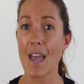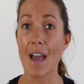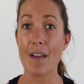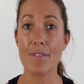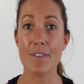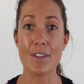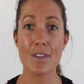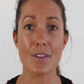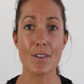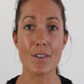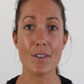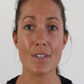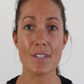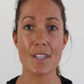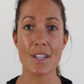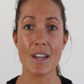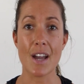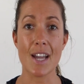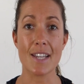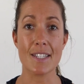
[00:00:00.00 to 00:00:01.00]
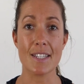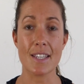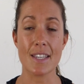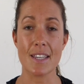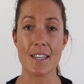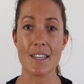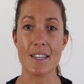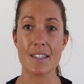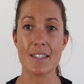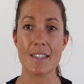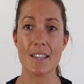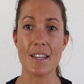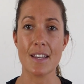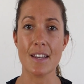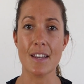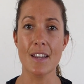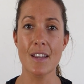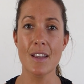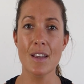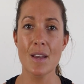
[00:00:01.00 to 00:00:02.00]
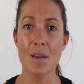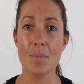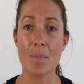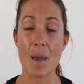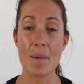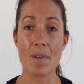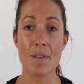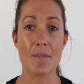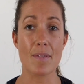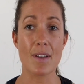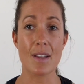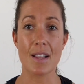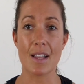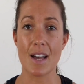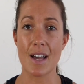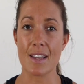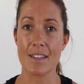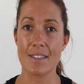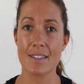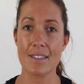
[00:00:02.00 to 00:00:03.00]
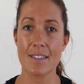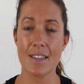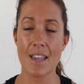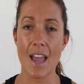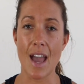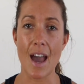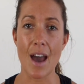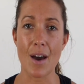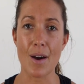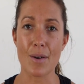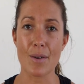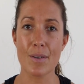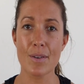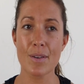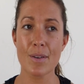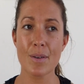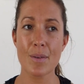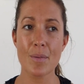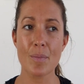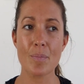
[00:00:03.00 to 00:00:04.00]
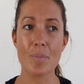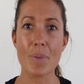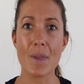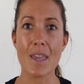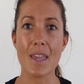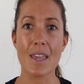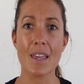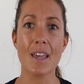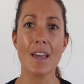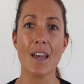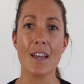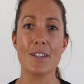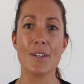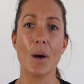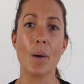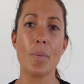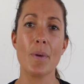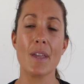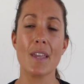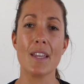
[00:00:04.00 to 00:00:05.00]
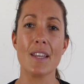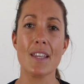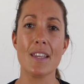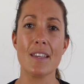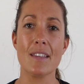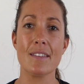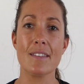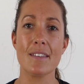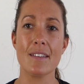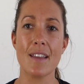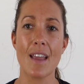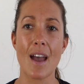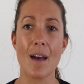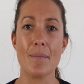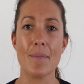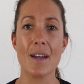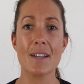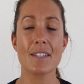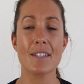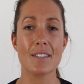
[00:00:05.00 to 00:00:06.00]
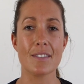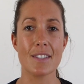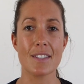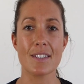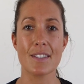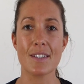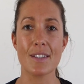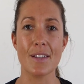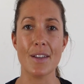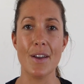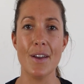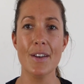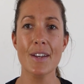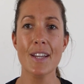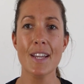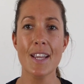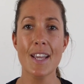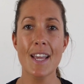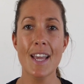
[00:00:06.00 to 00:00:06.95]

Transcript: avenues and ideas and made me realise how big a topic it is and how much there is to learn.